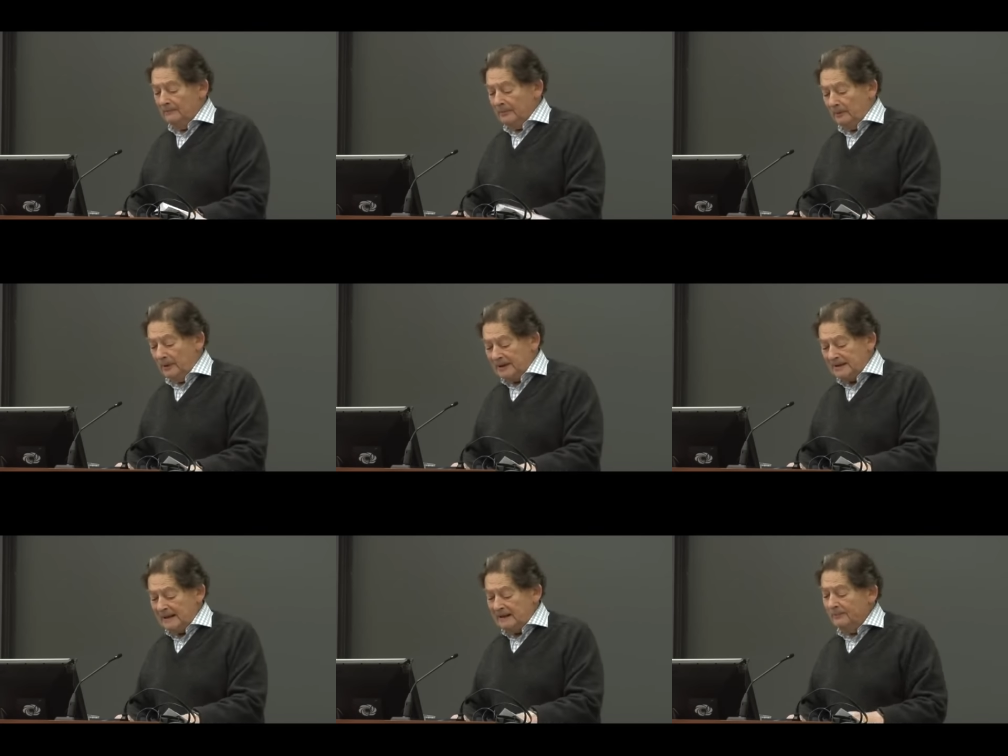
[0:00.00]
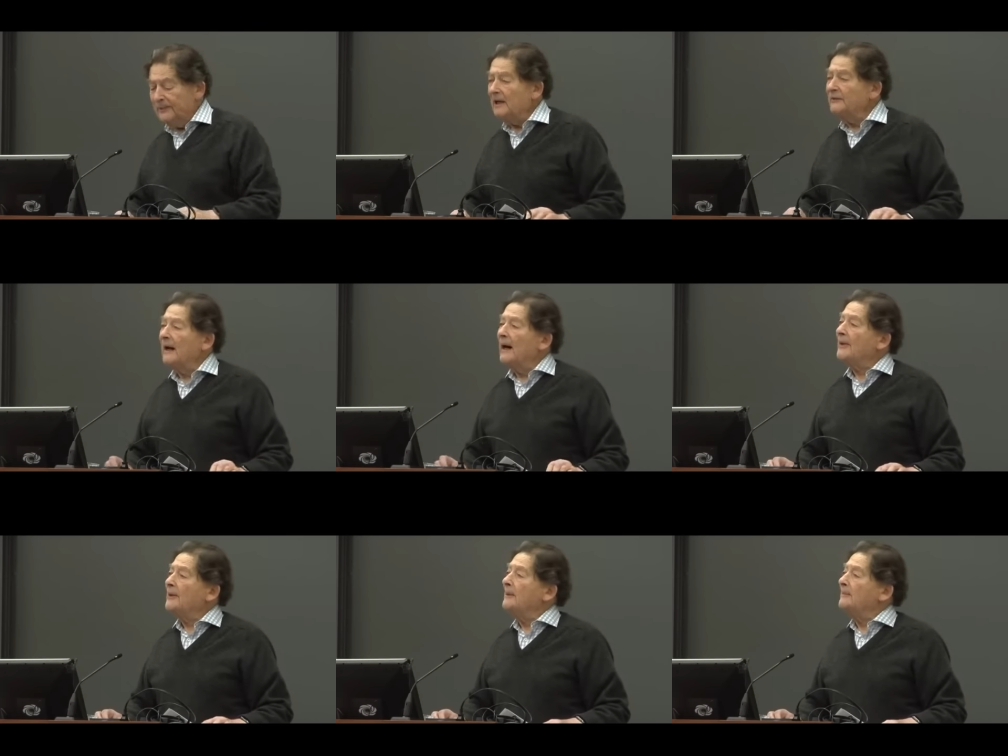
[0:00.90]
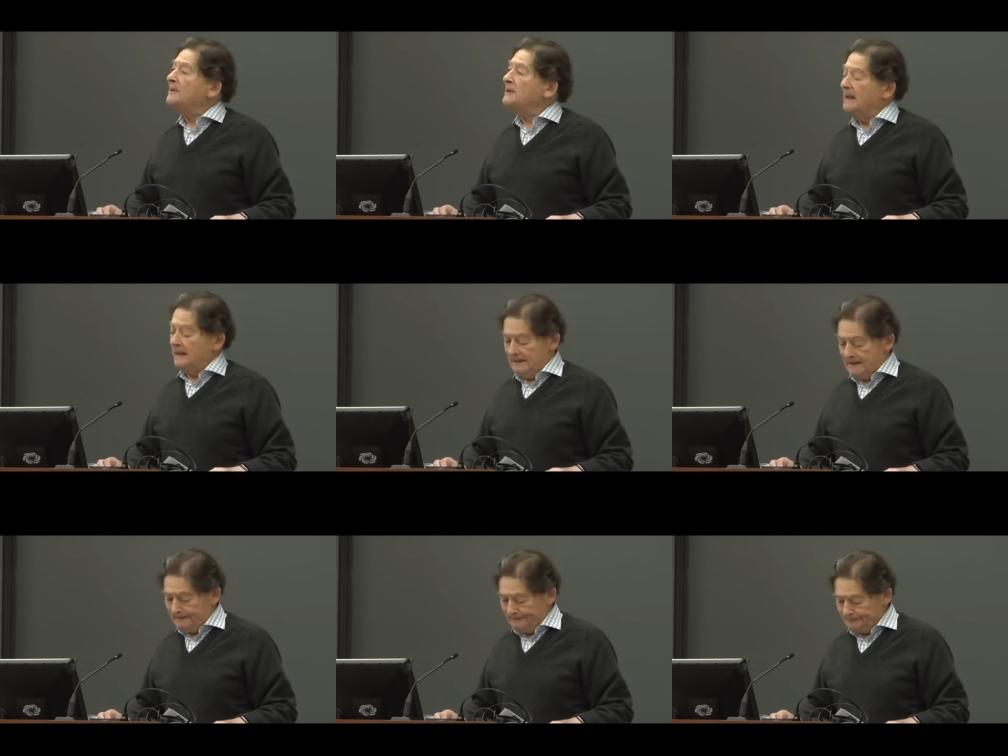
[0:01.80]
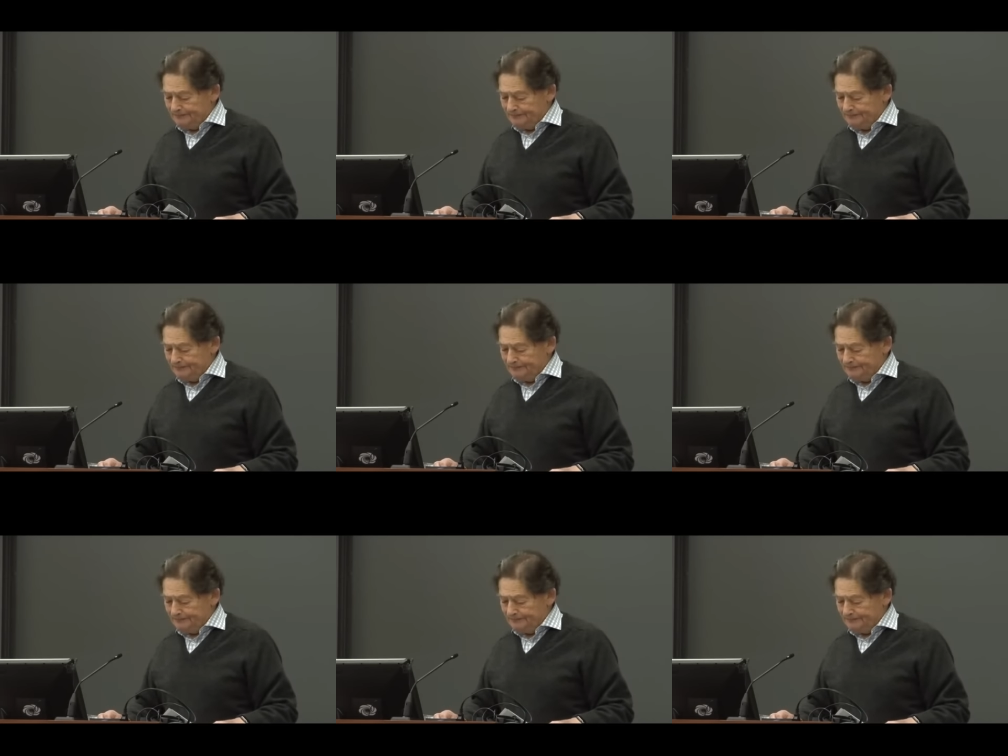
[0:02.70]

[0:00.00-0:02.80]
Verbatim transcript: But what does that imply for other member states?